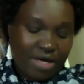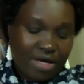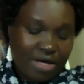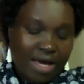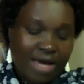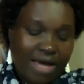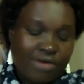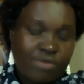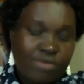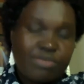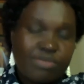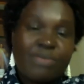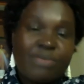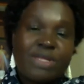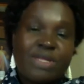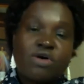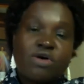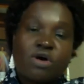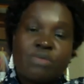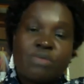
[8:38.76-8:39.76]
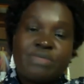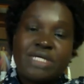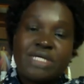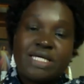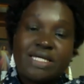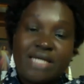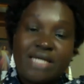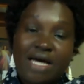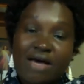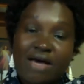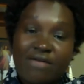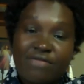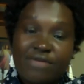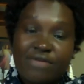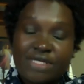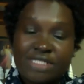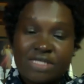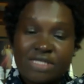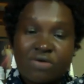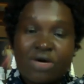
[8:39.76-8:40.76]
And remember, the optic nerve
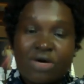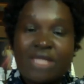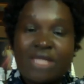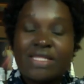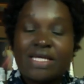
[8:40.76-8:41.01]
is the one